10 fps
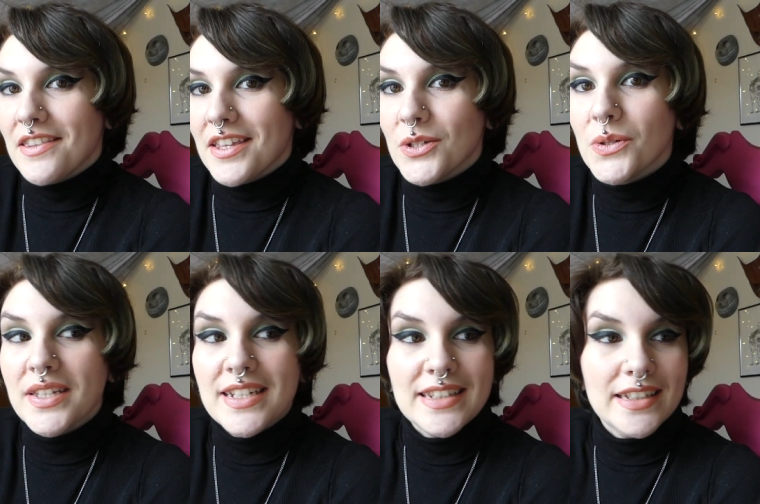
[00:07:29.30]
there's all
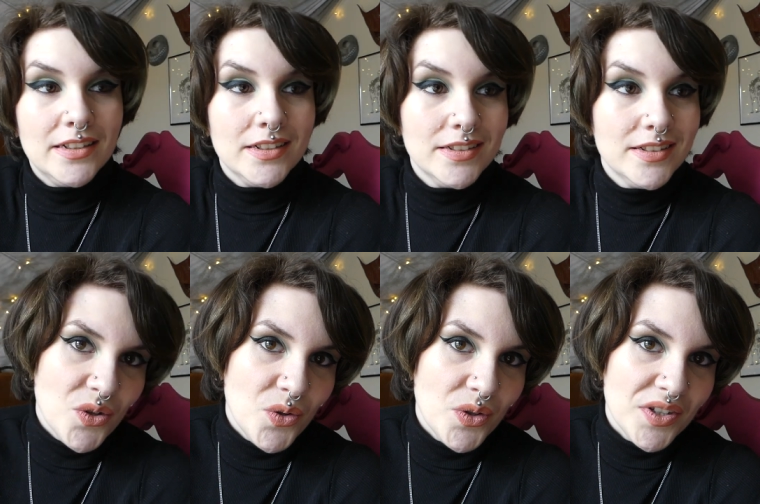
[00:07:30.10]
these little
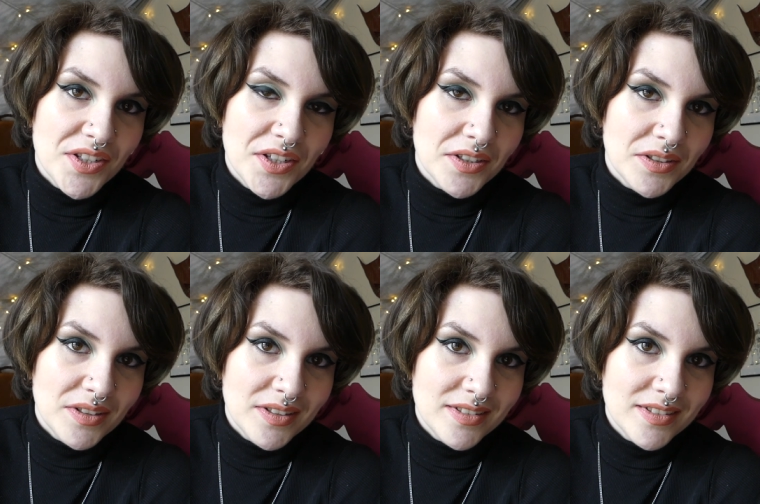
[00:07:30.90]
quarter
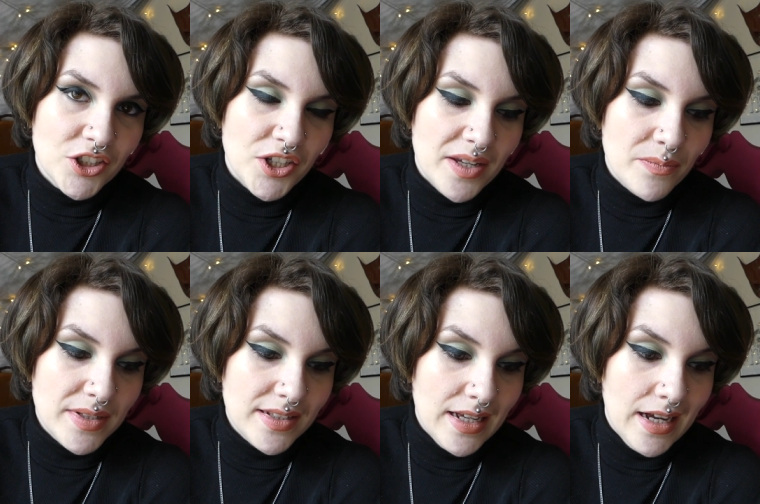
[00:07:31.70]
circle
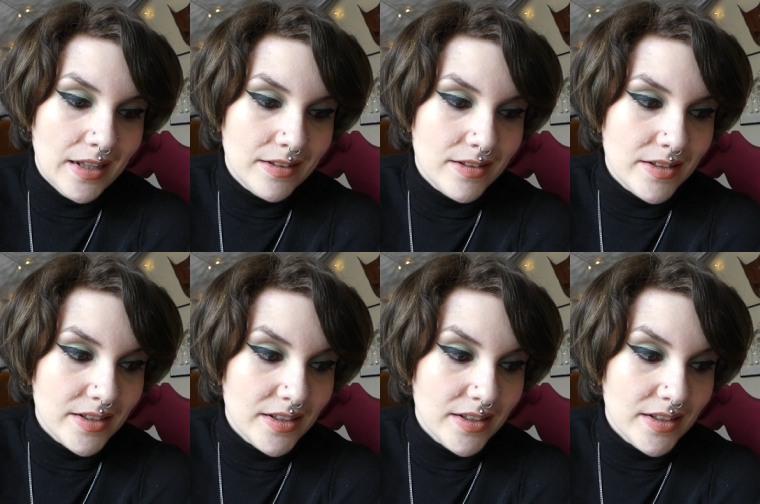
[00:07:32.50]
shapes and